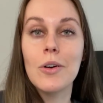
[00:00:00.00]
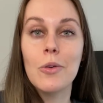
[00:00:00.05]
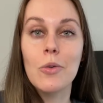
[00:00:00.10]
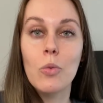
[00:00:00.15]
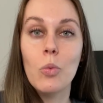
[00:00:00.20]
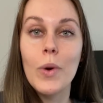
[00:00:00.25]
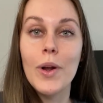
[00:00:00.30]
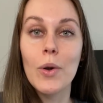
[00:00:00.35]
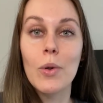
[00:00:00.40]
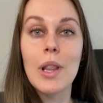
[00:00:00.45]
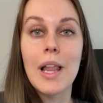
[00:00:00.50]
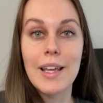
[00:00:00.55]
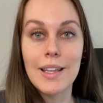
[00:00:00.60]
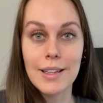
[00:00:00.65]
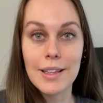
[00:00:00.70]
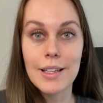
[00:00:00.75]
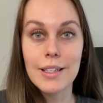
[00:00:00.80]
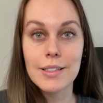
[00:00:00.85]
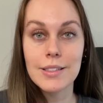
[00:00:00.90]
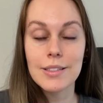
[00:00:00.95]
we don't like
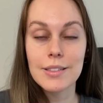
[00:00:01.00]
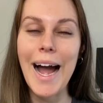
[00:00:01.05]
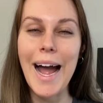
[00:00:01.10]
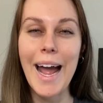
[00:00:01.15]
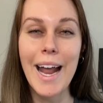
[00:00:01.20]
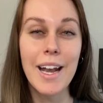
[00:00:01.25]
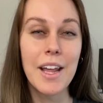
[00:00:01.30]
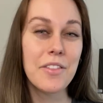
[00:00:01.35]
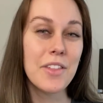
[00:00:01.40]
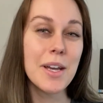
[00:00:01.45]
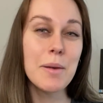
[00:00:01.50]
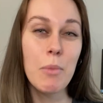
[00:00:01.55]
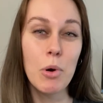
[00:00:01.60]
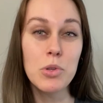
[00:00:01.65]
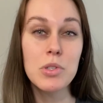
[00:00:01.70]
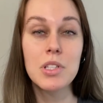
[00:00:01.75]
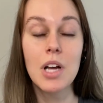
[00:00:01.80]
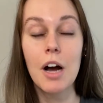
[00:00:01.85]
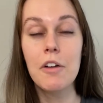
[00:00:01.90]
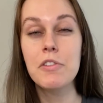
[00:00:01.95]
this. And I think
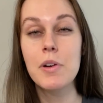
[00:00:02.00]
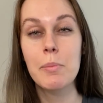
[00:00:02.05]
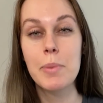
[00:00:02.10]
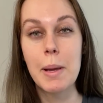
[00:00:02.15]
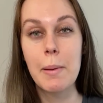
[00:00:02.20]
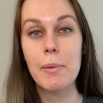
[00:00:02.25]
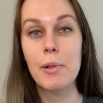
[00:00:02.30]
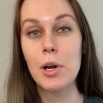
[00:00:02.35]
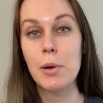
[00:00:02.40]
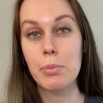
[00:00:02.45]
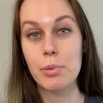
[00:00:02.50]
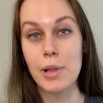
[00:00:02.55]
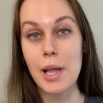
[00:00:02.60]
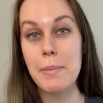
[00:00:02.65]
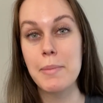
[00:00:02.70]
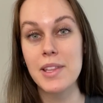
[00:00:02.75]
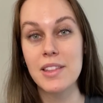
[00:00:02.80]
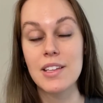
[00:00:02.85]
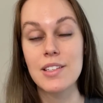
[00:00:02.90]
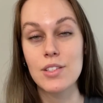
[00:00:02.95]
most often people are
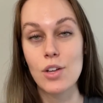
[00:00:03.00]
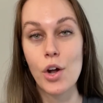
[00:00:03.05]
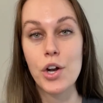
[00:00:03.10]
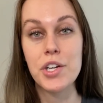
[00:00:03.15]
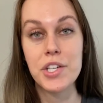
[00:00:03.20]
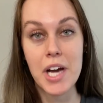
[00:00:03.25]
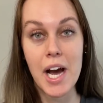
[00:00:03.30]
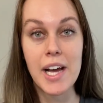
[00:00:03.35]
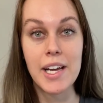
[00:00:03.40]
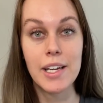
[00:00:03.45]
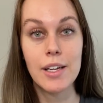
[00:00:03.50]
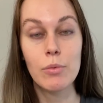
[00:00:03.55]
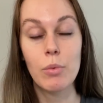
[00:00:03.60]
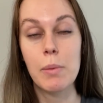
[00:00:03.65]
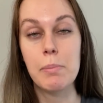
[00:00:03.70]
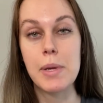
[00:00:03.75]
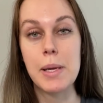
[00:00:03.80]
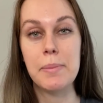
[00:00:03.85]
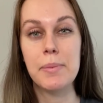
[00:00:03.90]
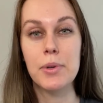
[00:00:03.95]
blaming this on diet
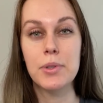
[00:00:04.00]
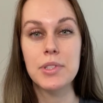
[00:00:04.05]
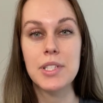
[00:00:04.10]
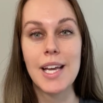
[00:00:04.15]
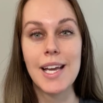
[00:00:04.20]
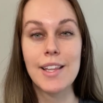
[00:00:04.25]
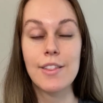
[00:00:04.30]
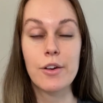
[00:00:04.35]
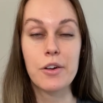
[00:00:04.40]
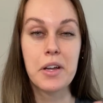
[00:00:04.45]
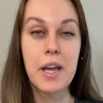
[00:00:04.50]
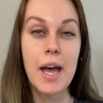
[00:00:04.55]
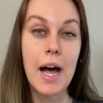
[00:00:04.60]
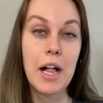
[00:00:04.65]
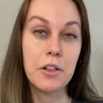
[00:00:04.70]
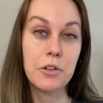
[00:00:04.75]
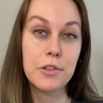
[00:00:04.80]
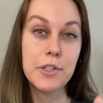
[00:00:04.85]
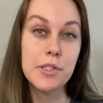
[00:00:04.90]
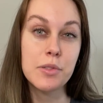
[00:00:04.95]
when people take their
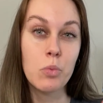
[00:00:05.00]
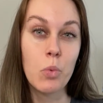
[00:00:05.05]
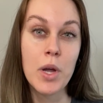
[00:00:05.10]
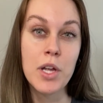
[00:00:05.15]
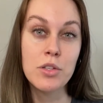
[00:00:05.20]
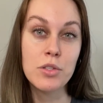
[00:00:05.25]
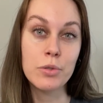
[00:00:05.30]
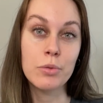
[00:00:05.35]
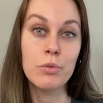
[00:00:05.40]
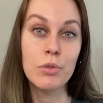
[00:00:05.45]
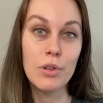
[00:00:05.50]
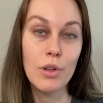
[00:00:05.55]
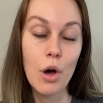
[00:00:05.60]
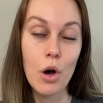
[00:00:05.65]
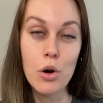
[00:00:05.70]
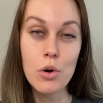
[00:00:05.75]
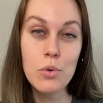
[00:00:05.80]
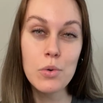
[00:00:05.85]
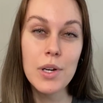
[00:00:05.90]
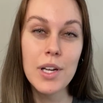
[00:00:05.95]
calories way too
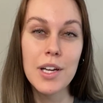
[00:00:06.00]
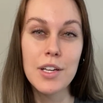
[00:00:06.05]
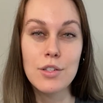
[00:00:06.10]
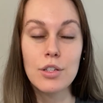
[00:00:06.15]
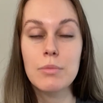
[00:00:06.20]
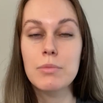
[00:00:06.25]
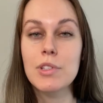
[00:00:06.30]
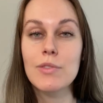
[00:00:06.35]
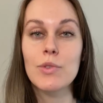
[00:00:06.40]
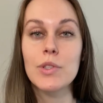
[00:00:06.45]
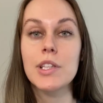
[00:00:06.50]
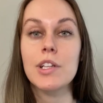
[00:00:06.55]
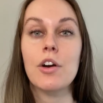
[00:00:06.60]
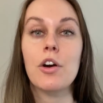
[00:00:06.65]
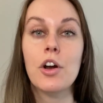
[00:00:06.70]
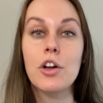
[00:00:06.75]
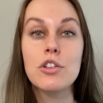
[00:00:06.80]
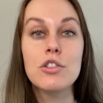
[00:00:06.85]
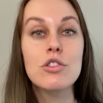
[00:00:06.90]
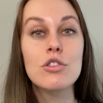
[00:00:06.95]
low in terms of what they're
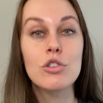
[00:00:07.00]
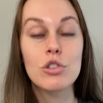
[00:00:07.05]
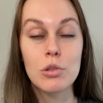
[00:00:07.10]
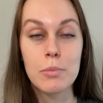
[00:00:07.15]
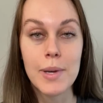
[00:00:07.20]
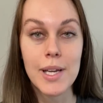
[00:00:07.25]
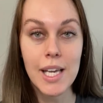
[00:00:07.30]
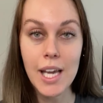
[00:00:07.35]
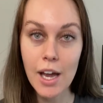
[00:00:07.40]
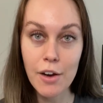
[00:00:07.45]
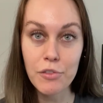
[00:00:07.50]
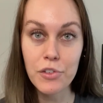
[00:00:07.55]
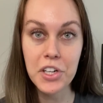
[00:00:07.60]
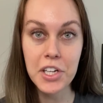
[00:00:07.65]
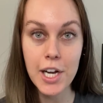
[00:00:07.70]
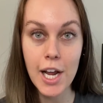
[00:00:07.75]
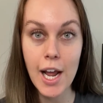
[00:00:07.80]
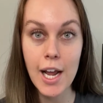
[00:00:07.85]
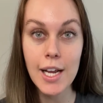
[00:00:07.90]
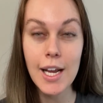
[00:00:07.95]
consuming every
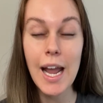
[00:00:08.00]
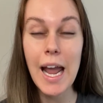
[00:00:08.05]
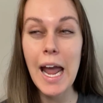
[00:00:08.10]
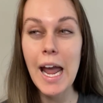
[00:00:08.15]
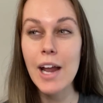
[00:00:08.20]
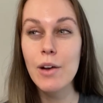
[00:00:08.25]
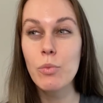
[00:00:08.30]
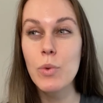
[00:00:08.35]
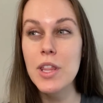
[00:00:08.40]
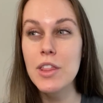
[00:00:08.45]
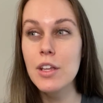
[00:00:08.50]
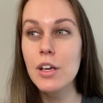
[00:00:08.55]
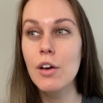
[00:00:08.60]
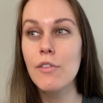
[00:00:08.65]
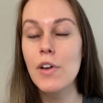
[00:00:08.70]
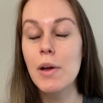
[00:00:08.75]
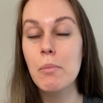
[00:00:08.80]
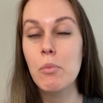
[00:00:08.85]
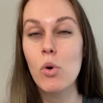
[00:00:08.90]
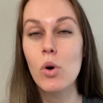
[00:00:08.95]
day. And we think of
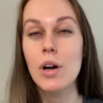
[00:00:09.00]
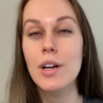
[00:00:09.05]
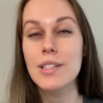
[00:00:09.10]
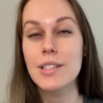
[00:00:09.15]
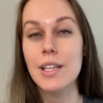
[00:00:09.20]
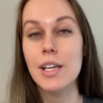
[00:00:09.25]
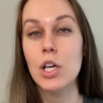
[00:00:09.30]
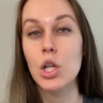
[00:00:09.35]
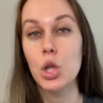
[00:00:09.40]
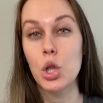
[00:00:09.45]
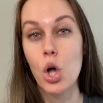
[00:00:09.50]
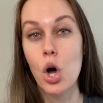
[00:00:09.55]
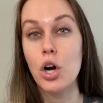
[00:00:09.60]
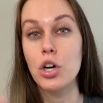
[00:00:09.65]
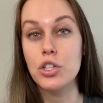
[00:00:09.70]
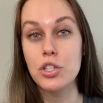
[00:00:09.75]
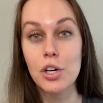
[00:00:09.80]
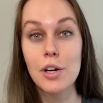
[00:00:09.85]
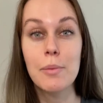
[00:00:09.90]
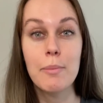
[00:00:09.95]
it more as like a
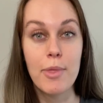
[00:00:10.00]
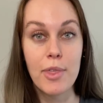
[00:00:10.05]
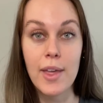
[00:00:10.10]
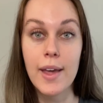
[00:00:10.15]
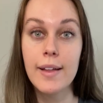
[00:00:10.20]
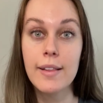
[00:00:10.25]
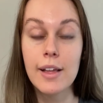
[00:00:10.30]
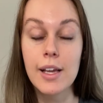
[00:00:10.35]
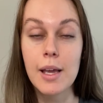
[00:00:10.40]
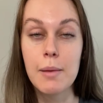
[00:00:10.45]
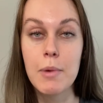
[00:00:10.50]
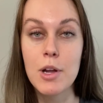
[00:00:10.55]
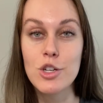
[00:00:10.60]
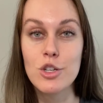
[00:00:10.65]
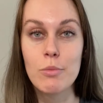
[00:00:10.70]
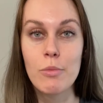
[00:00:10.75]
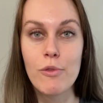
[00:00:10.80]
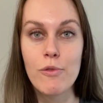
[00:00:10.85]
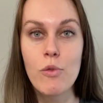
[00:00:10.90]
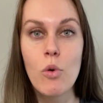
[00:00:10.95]
long-term thing, like I
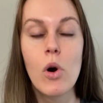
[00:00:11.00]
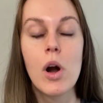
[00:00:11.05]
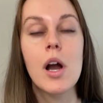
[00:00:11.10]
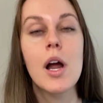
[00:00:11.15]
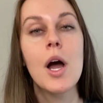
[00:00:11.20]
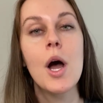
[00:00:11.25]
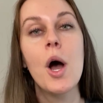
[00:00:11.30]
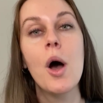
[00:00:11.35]
mentioned before.